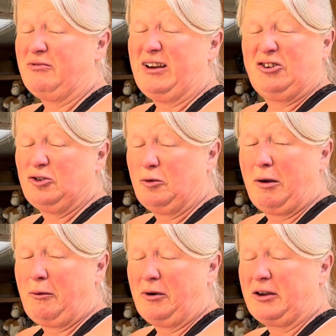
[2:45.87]
really sure where
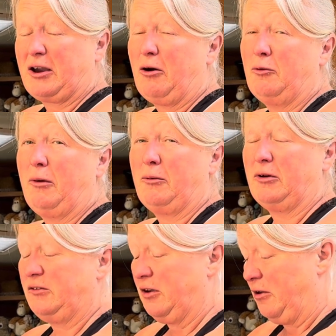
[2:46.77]
we want to go or what we want
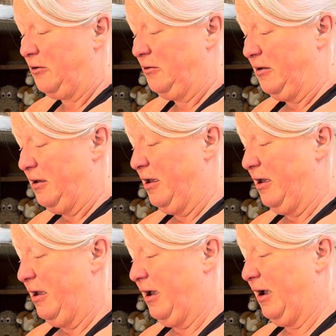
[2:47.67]
to do.
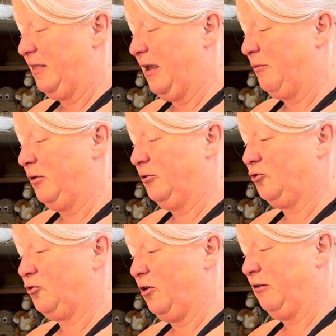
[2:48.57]
And then we'll
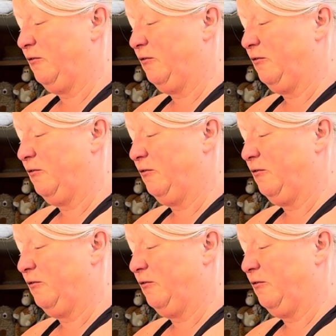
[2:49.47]
try and